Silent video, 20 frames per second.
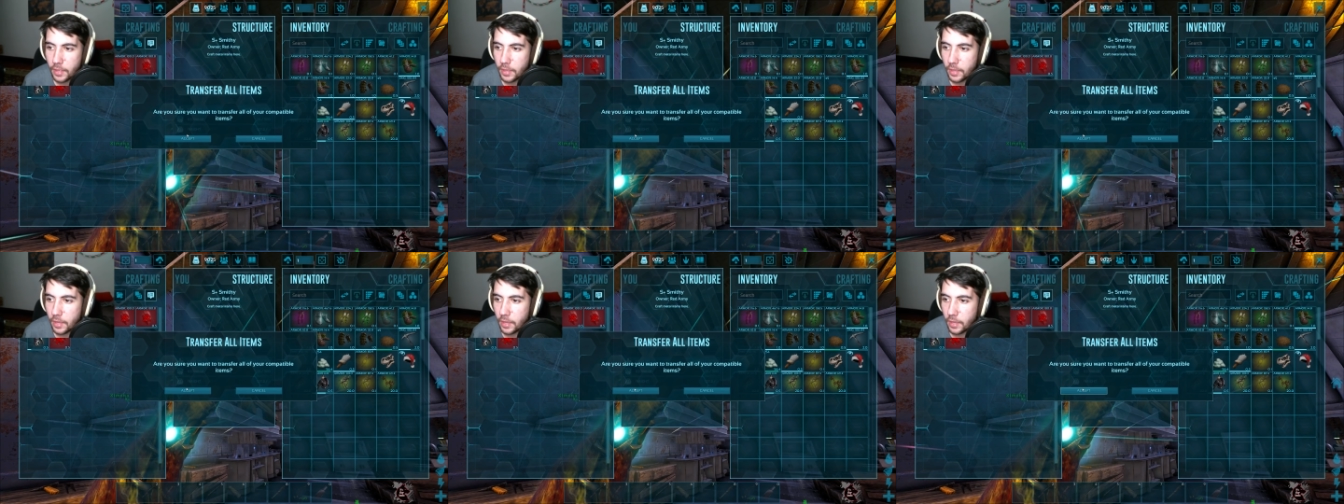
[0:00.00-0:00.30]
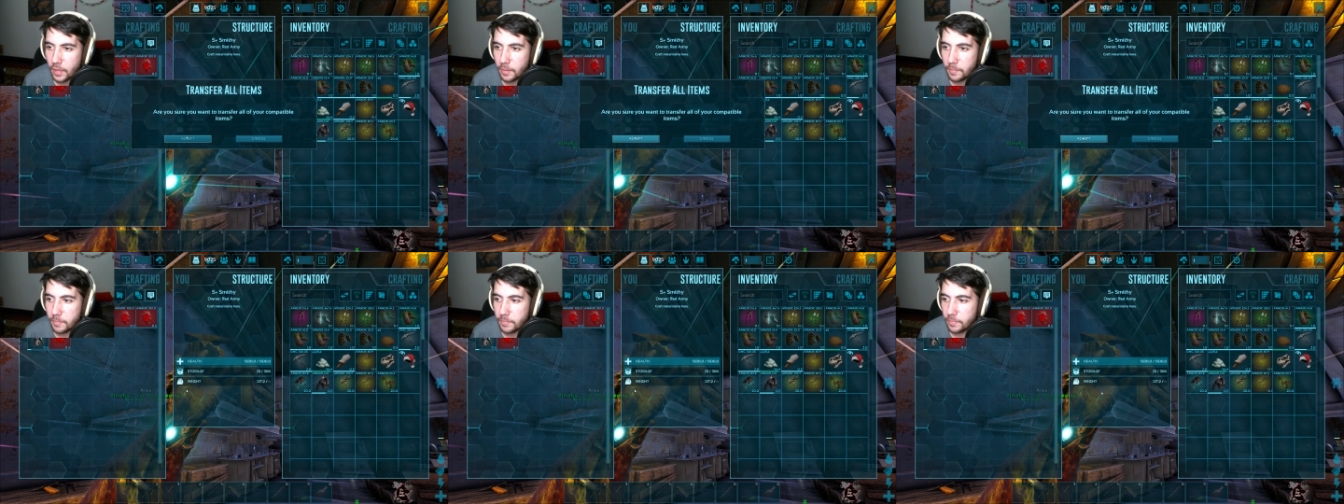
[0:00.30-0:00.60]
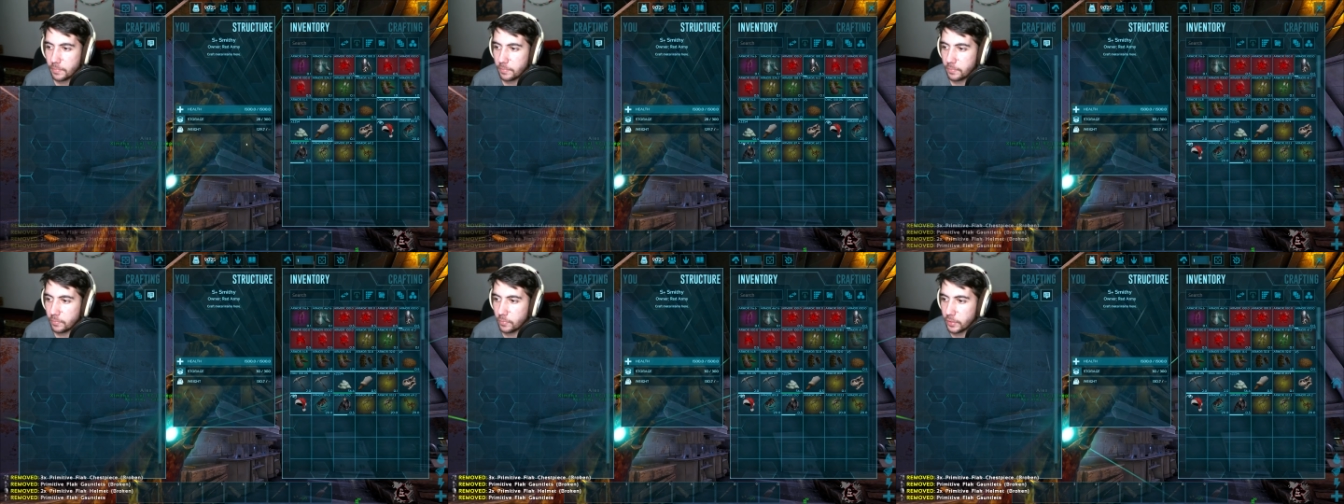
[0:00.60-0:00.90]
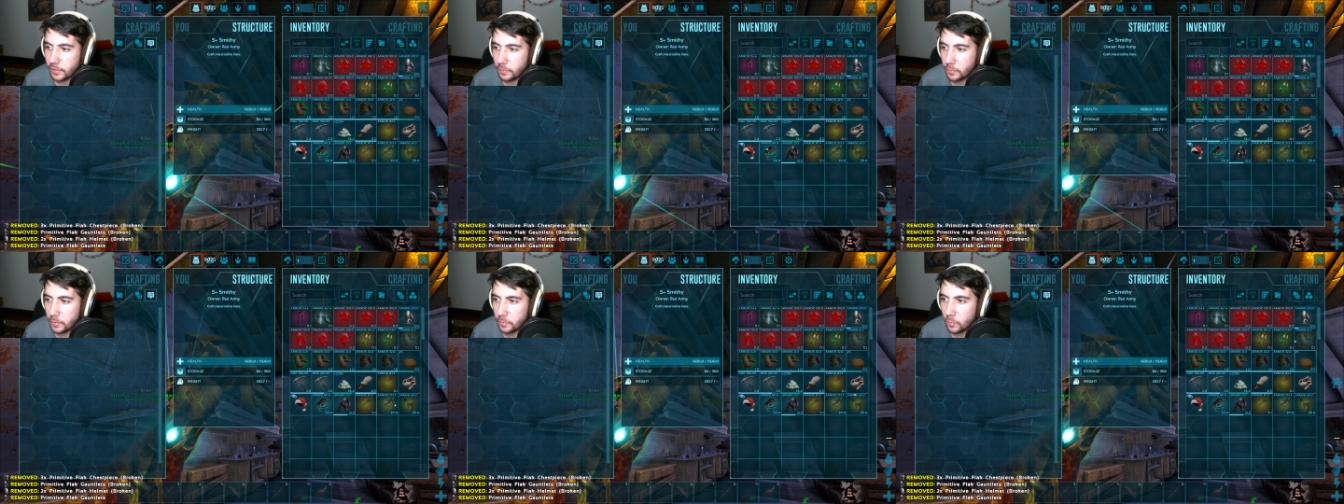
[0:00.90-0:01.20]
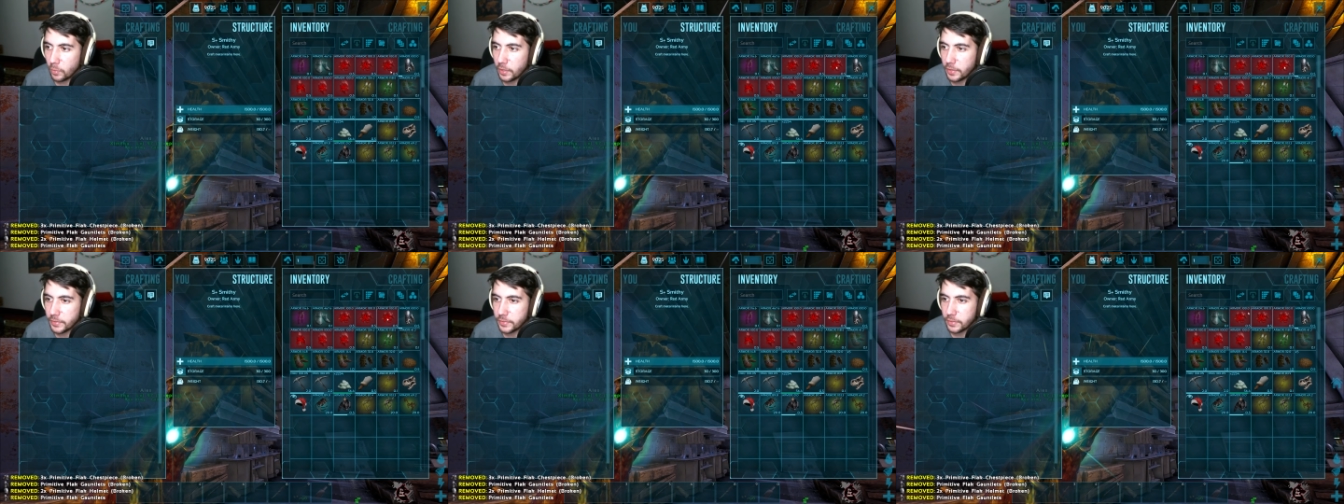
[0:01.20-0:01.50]
Um, well, it, it
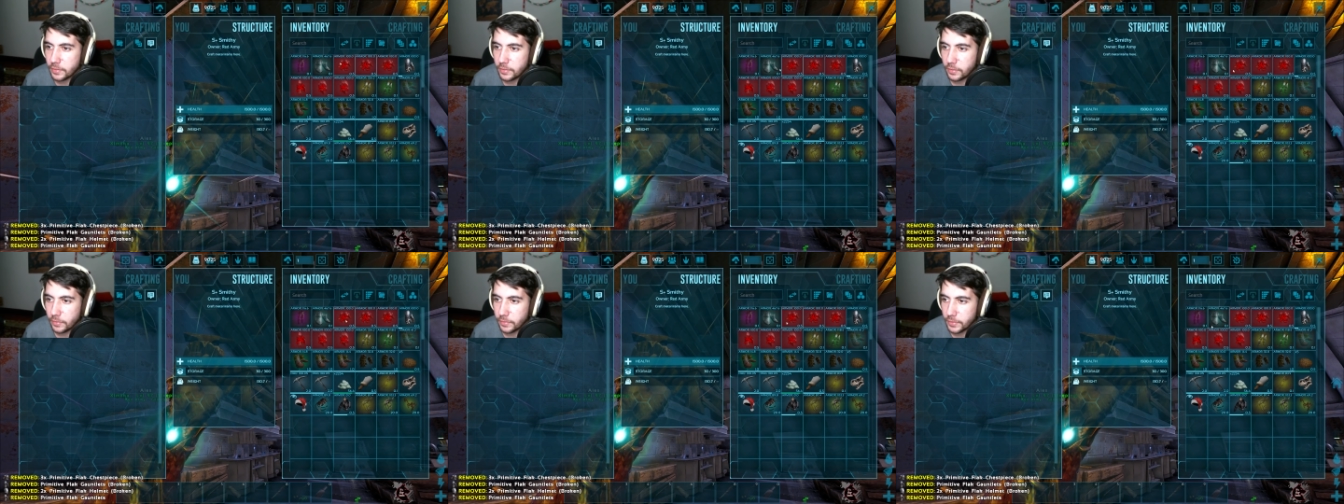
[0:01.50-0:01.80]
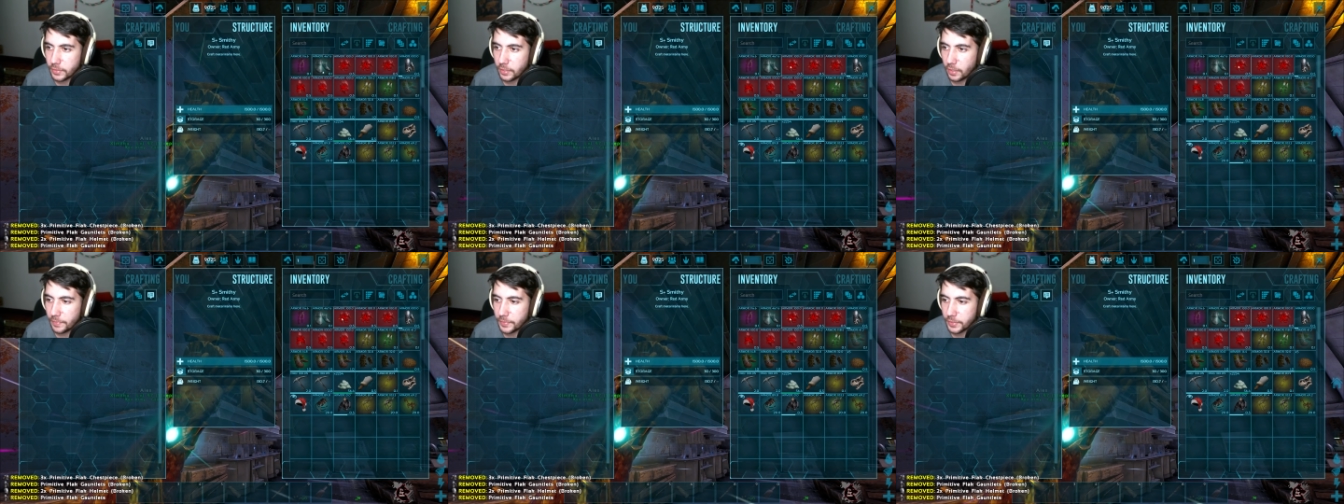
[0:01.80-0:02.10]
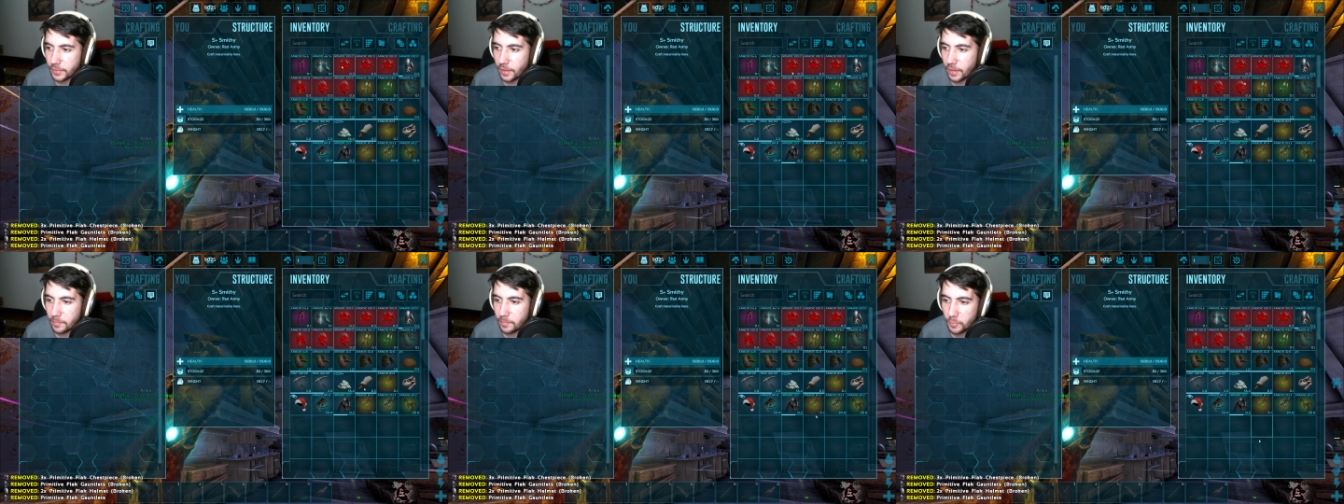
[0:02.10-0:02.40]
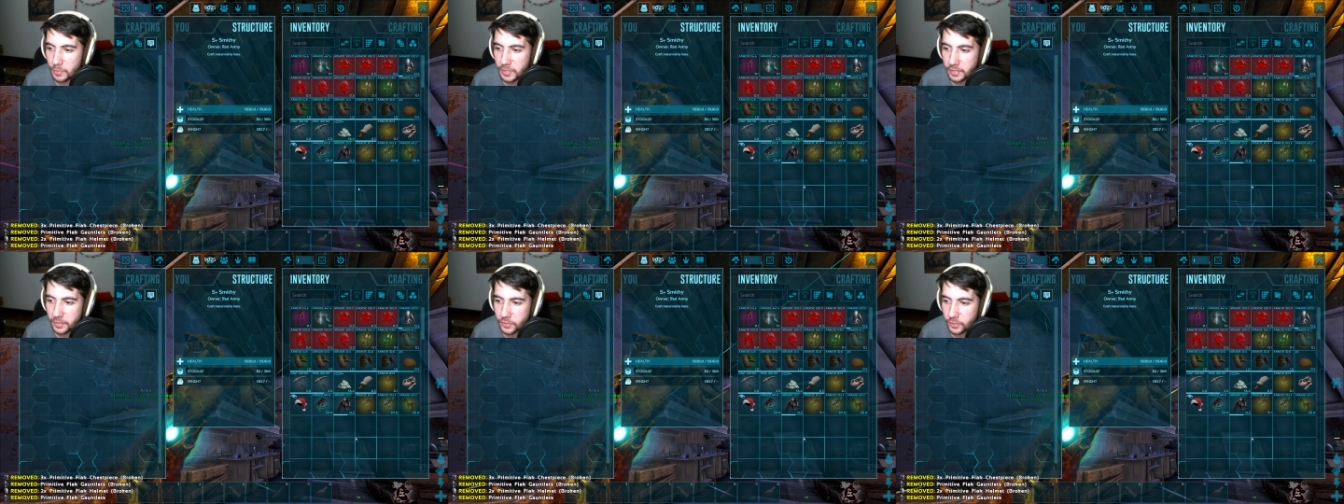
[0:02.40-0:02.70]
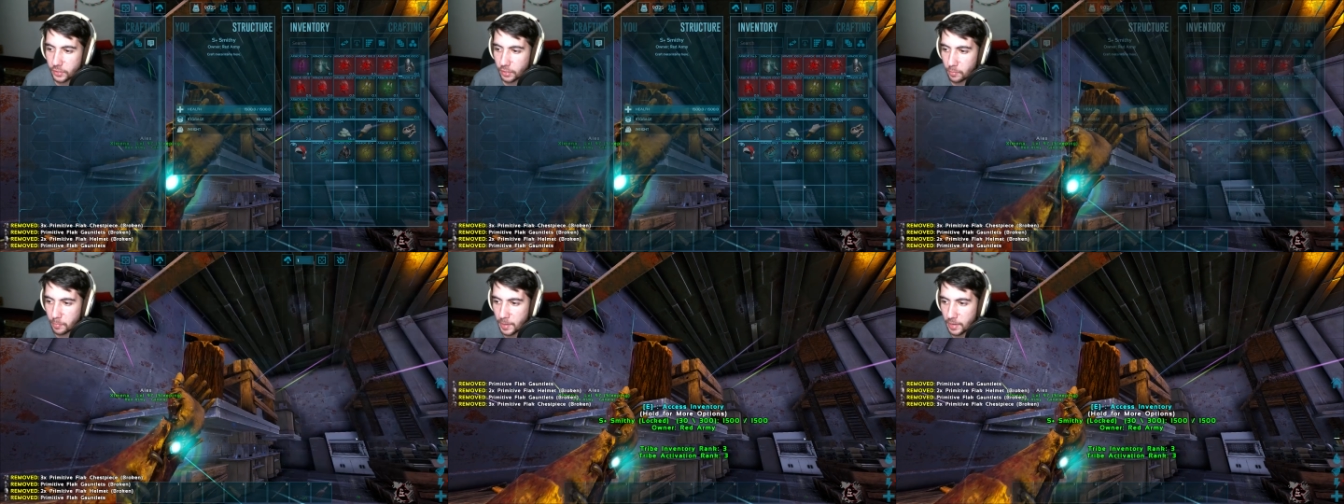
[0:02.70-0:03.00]
was until the stuff's gone, but we need to
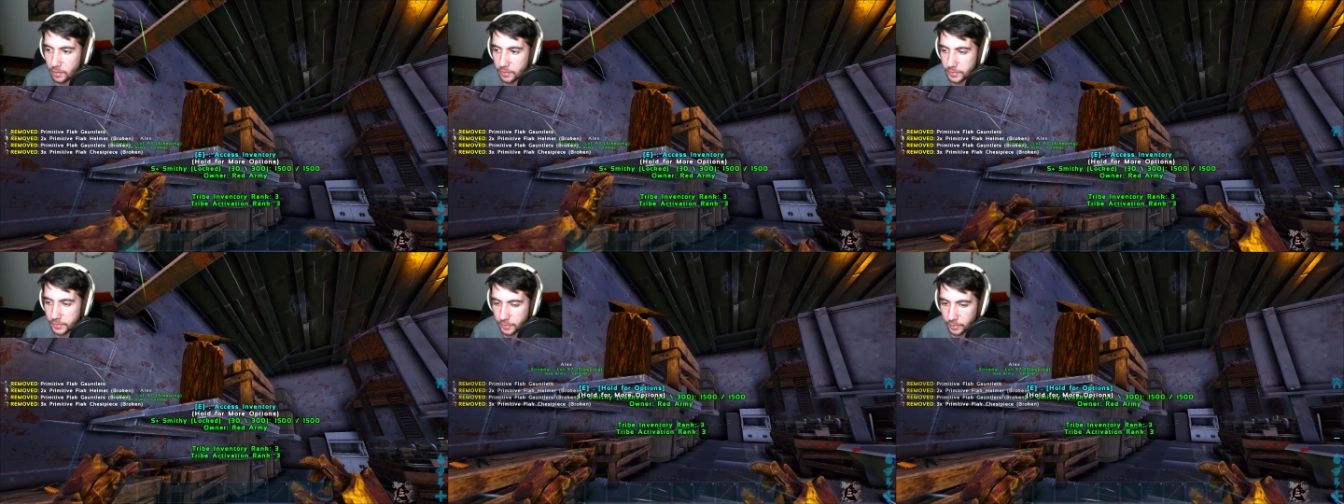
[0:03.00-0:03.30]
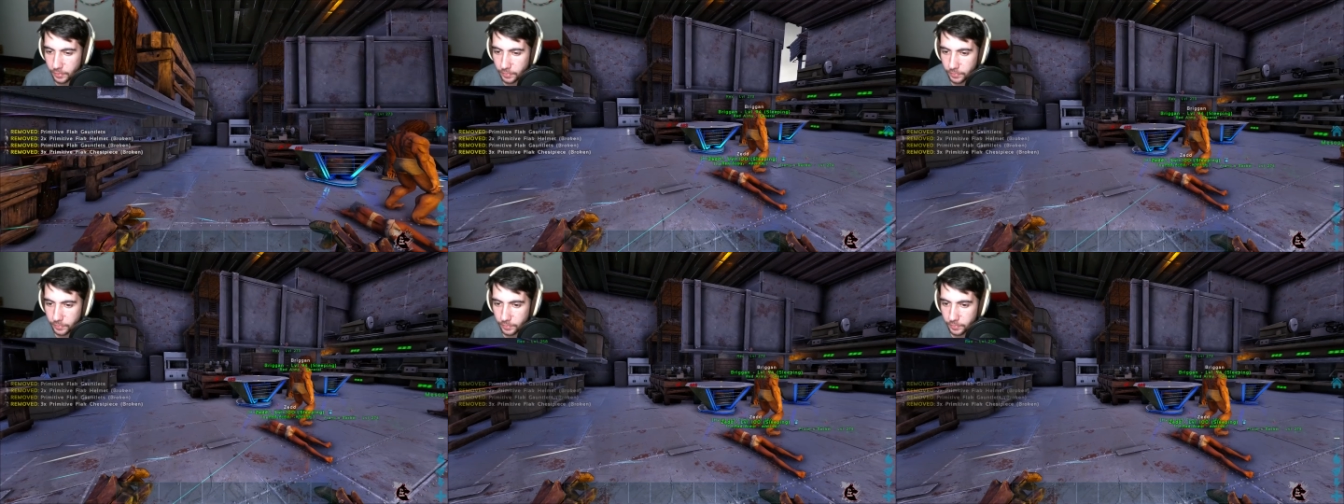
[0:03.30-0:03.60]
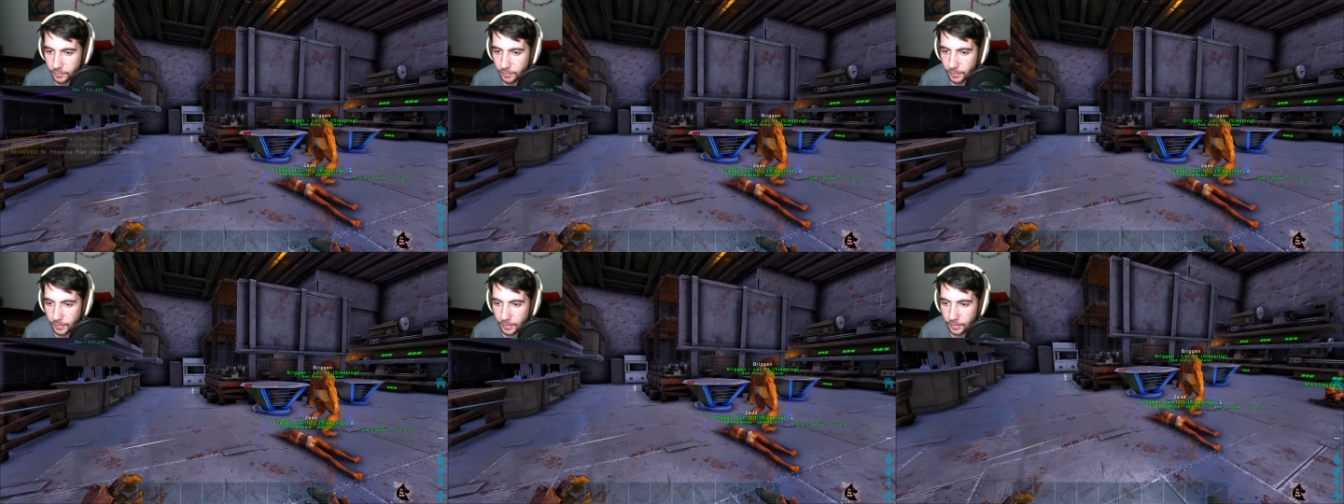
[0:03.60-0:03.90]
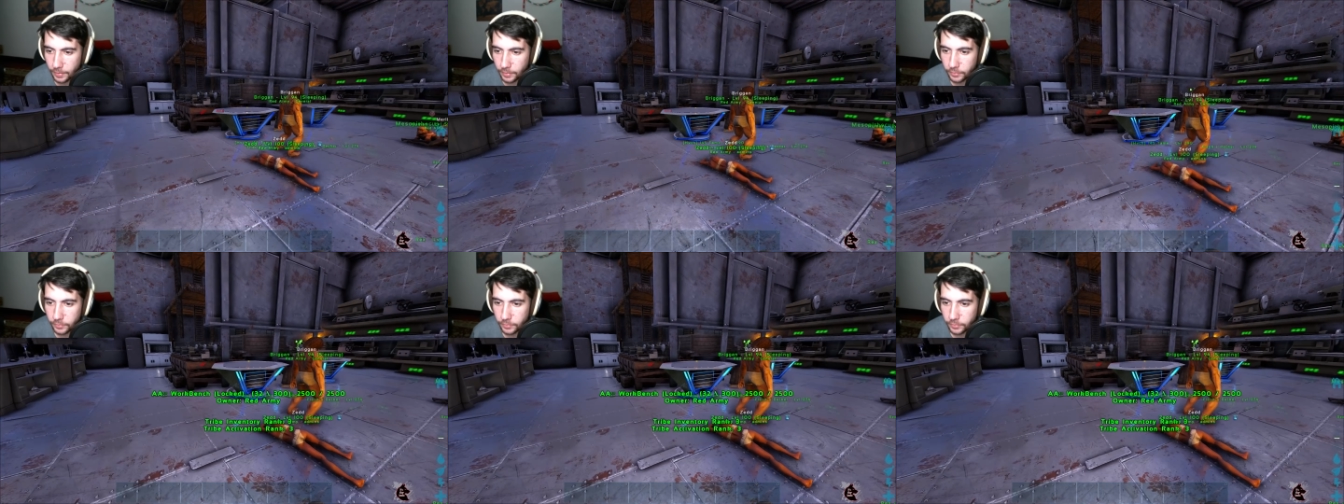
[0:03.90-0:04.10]
start repairing stuff. One of them.